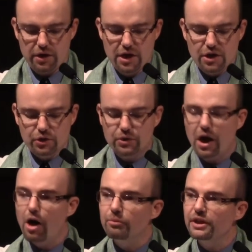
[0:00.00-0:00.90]
You
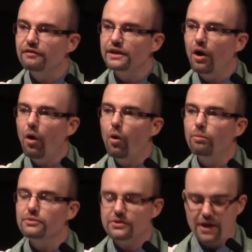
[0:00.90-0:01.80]
come giving
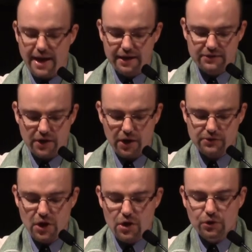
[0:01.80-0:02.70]
homes to exiles.
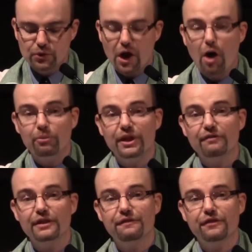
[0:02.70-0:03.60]
You come giving
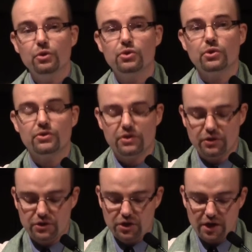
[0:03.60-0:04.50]
futures to the
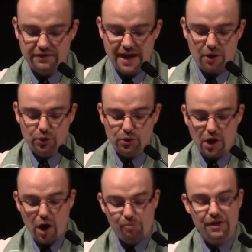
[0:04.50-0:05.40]
shut down. You
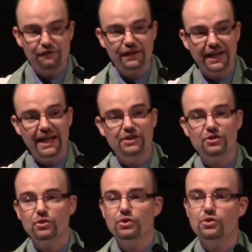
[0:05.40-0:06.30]
come giving
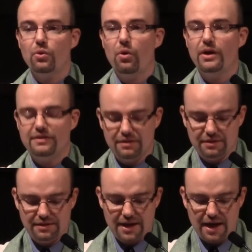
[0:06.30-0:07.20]
Easter joy to the
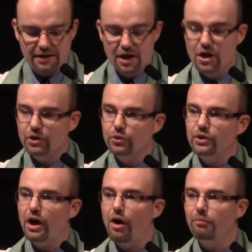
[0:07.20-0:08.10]
dead. You
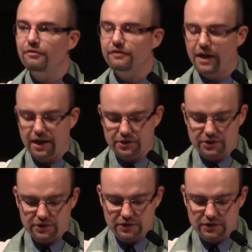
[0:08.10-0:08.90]
come fleshed.